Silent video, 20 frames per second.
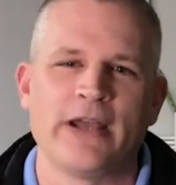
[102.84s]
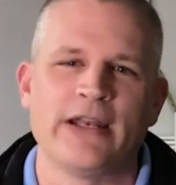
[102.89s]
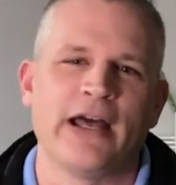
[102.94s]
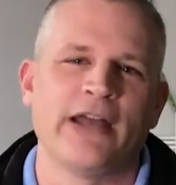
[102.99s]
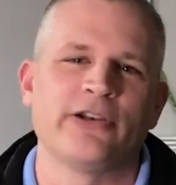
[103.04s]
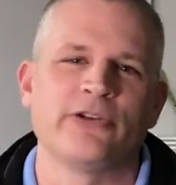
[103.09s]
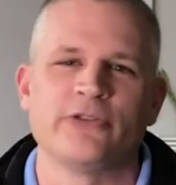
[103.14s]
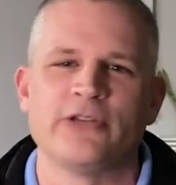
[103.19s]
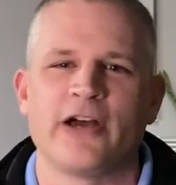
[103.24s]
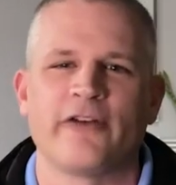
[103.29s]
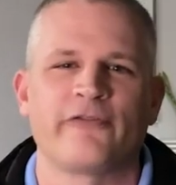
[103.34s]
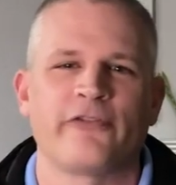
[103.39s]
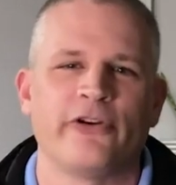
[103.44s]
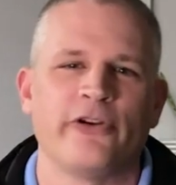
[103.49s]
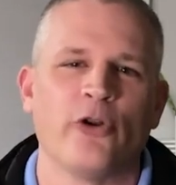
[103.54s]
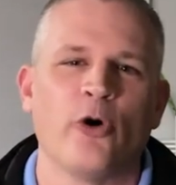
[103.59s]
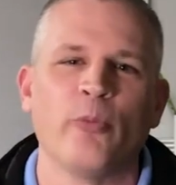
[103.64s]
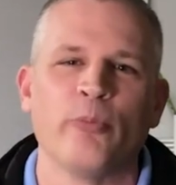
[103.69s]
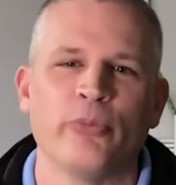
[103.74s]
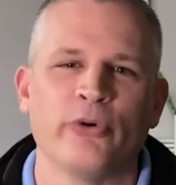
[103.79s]
not do that for a
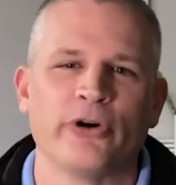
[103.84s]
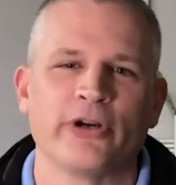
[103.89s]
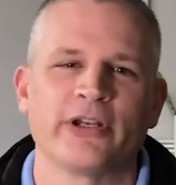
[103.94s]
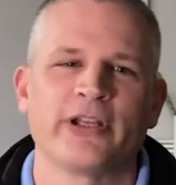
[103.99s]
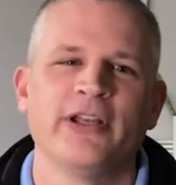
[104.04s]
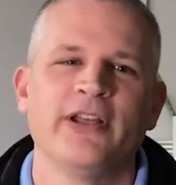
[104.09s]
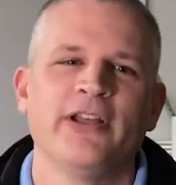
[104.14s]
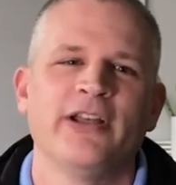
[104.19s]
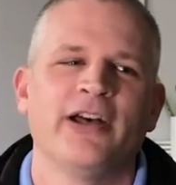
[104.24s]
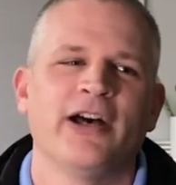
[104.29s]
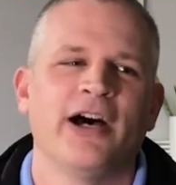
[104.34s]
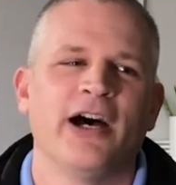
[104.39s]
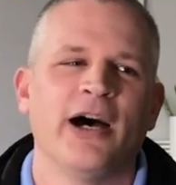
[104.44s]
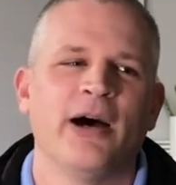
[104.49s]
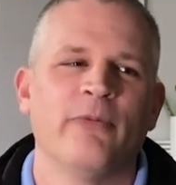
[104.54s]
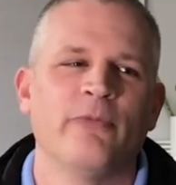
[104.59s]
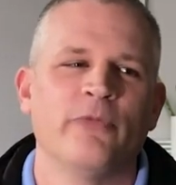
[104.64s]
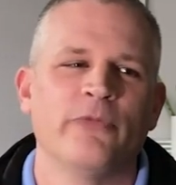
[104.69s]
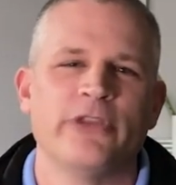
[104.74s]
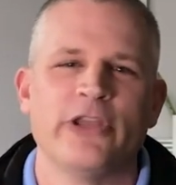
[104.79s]
notebook?
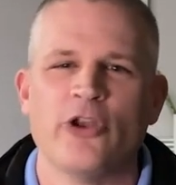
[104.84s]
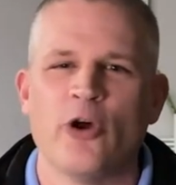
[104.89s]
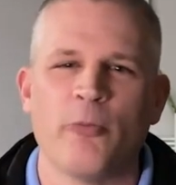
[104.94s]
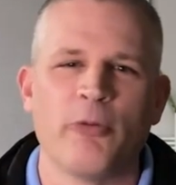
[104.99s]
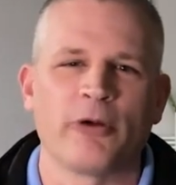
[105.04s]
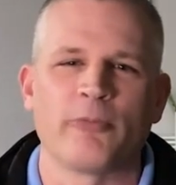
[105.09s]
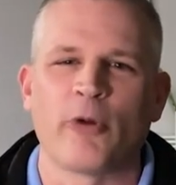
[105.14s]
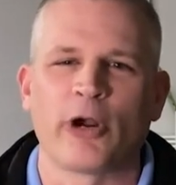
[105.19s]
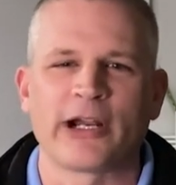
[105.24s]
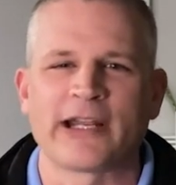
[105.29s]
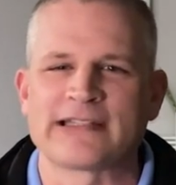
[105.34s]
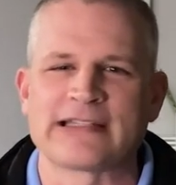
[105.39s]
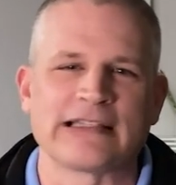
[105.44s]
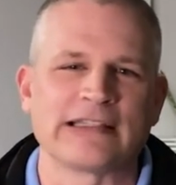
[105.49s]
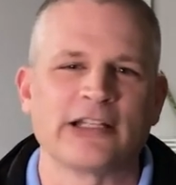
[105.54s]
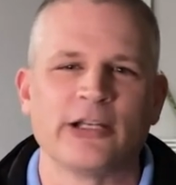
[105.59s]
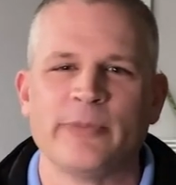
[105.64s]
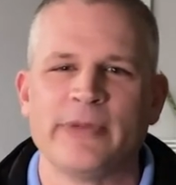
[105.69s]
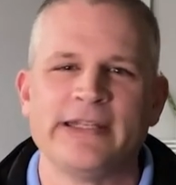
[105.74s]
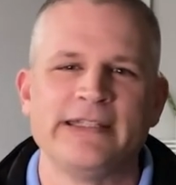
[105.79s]
The notebook market's a
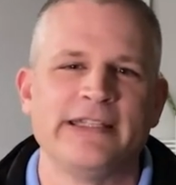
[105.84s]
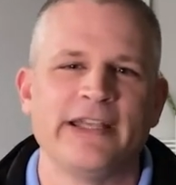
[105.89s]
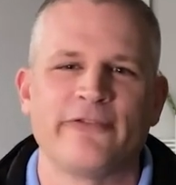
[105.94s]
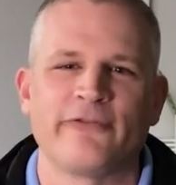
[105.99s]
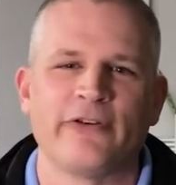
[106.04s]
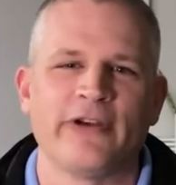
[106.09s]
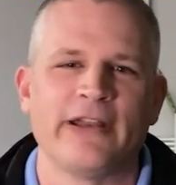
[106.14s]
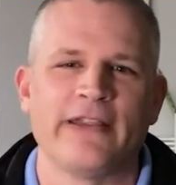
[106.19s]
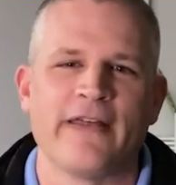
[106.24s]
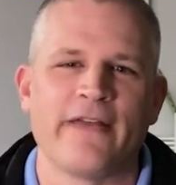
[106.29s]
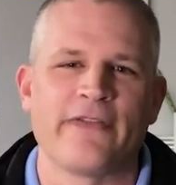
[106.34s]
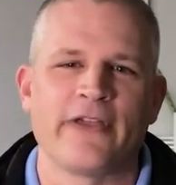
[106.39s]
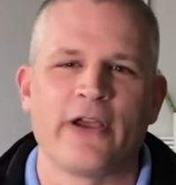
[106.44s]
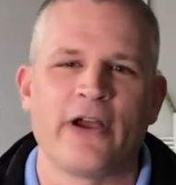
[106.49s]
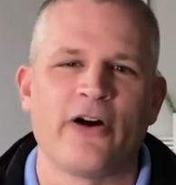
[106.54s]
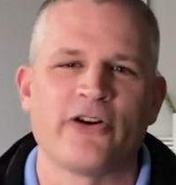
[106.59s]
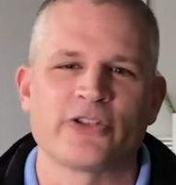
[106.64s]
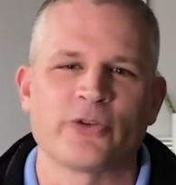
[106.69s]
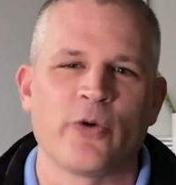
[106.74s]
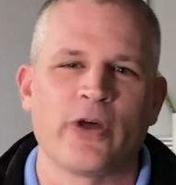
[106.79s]
little bit different in that they
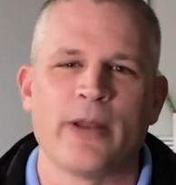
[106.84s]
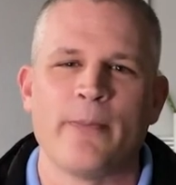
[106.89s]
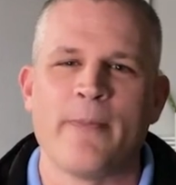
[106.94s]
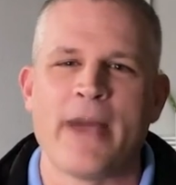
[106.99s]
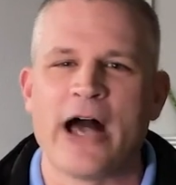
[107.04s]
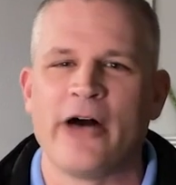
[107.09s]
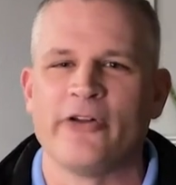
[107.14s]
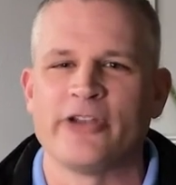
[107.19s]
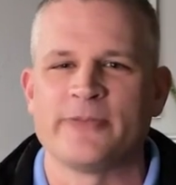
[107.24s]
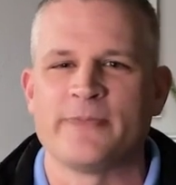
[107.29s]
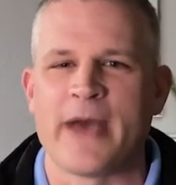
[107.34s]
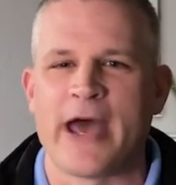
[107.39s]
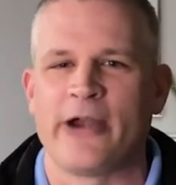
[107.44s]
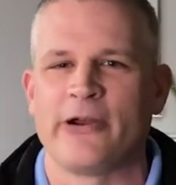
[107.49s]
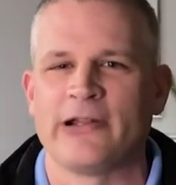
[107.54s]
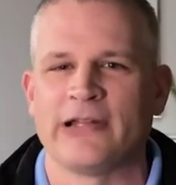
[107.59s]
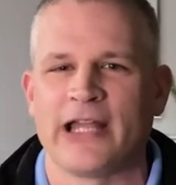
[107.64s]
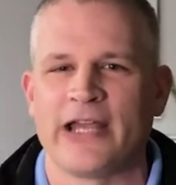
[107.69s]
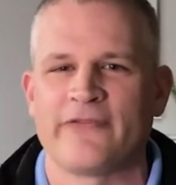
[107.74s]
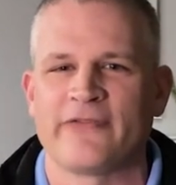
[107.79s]
also want to balance
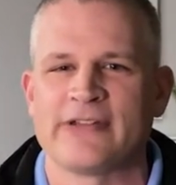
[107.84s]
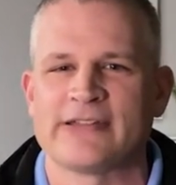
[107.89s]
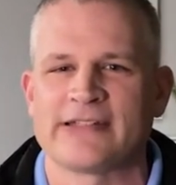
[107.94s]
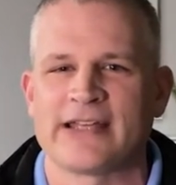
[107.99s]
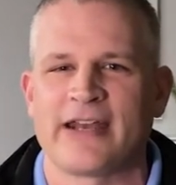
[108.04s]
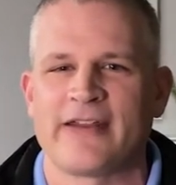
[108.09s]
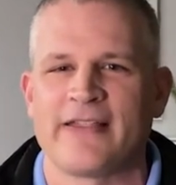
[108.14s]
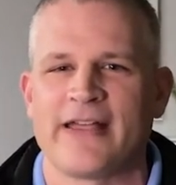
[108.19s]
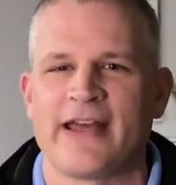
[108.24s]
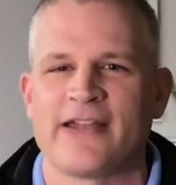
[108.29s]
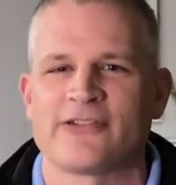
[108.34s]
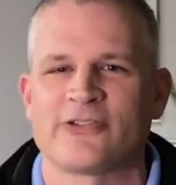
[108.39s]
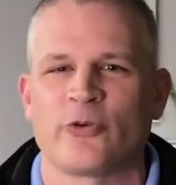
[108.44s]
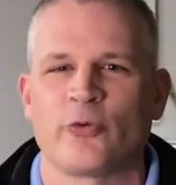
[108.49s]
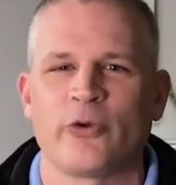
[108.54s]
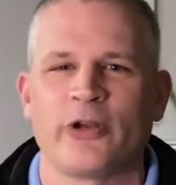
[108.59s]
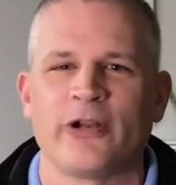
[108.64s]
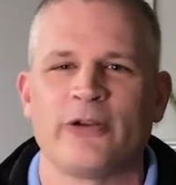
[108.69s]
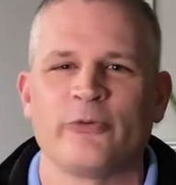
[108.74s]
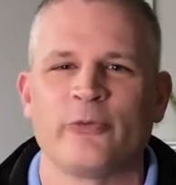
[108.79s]
battery life inside of that. So
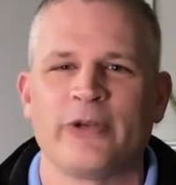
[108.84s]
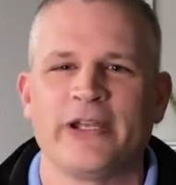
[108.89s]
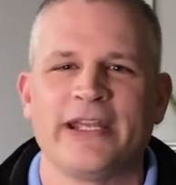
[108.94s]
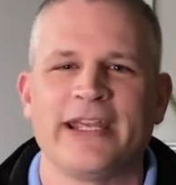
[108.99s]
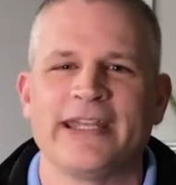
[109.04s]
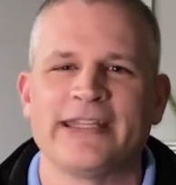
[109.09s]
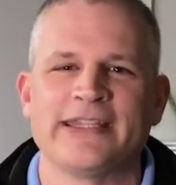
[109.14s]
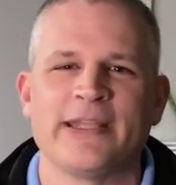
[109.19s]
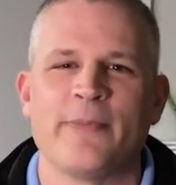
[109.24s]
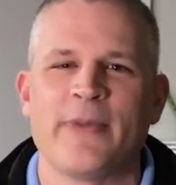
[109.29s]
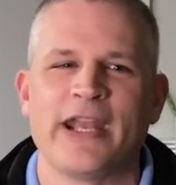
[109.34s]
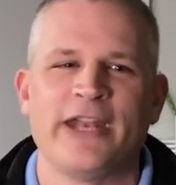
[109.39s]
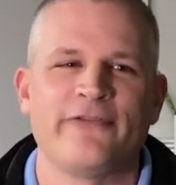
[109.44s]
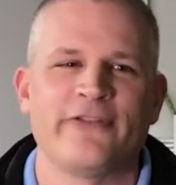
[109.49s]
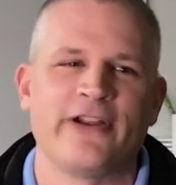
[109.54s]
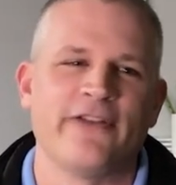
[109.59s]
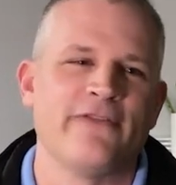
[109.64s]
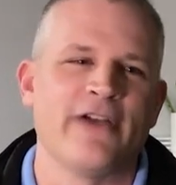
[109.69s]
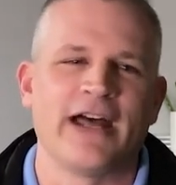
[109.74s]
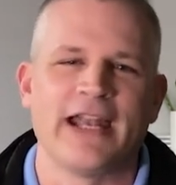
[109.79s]
we get the benefit
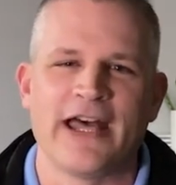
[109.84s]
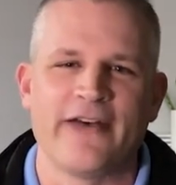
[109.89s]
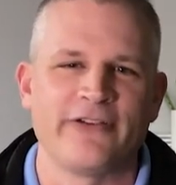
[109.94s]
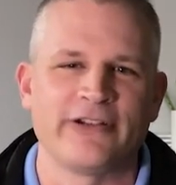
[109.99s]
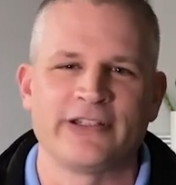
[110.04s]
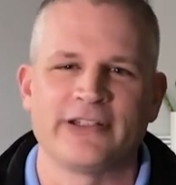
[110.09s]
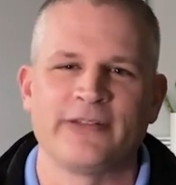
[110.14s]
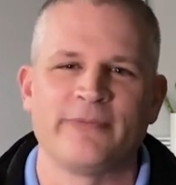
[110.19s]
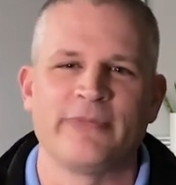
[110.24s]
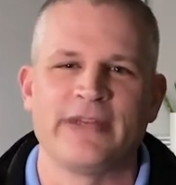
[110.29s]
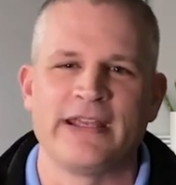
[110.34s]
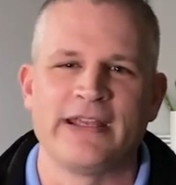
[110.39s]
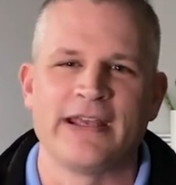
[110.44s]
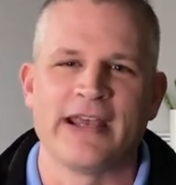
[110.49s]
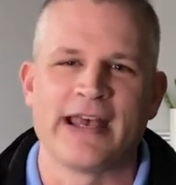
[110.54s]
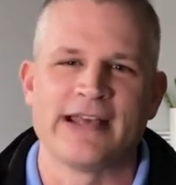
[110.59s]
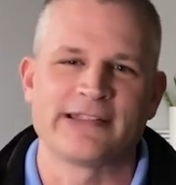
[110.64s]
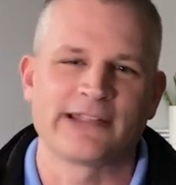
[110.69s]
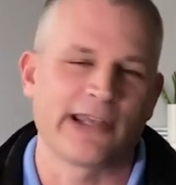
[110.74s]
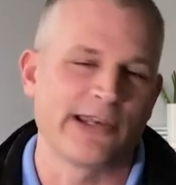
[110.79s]
of not having to be
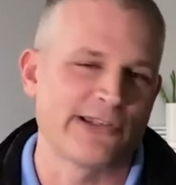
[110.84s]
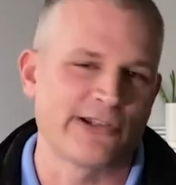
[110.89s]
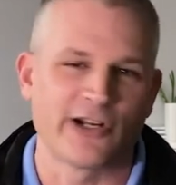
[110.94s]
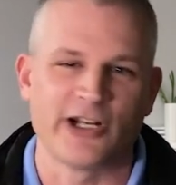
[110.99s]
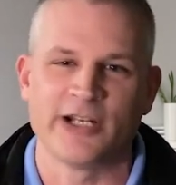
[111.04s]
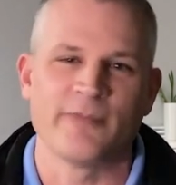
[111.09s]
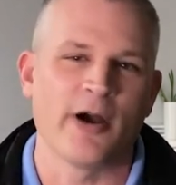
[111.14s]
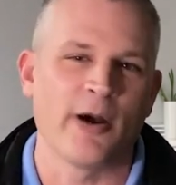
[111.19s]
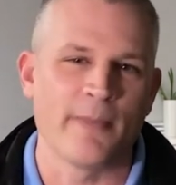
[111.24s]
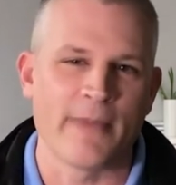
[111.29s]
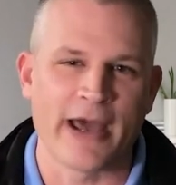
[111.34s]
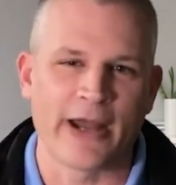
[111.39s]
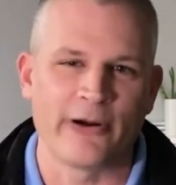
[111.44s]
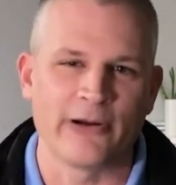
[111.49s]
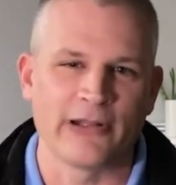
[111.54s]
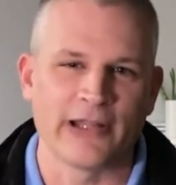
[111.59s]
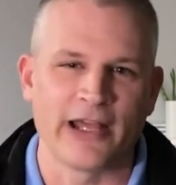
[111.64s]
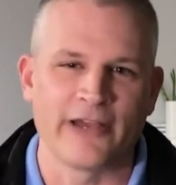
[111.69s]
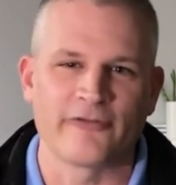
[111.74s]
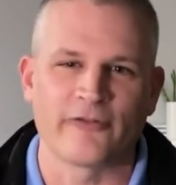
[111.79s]
as concerned about
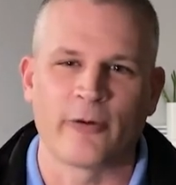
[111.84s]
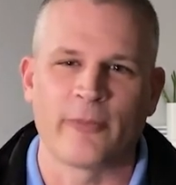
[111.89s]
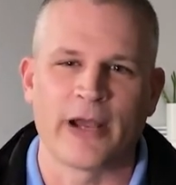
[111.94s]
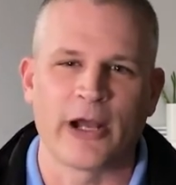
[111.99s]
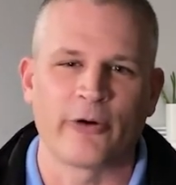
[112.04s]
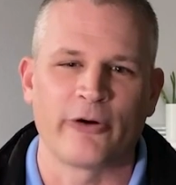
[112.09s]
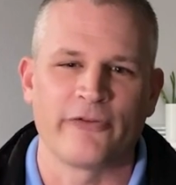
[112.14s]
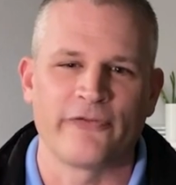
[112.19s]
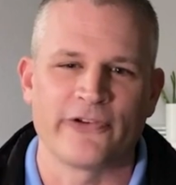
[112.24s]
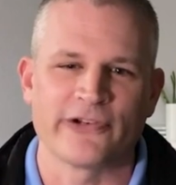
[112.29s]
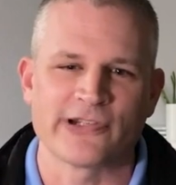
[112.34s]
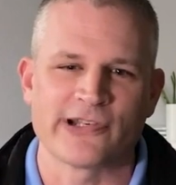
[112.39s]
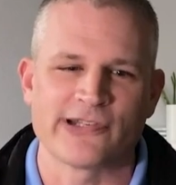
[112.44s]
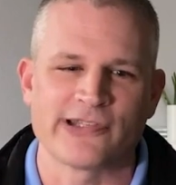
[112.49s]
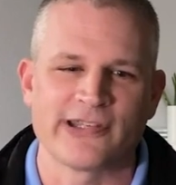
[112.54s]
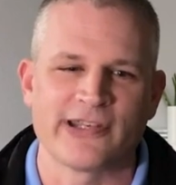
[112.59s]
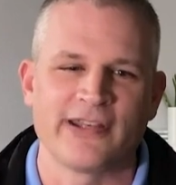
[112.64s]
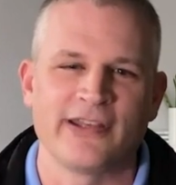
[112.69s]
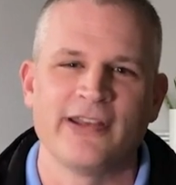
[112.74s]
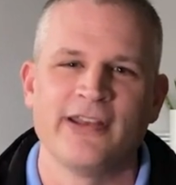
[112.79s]
battery life or power
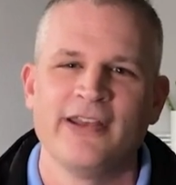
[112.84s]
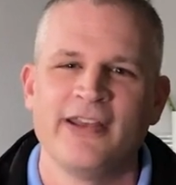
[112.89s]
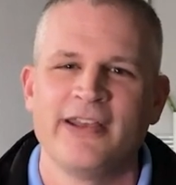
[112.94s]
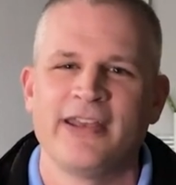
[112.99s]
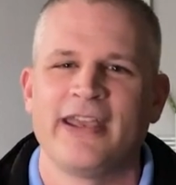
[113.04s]
efficiency.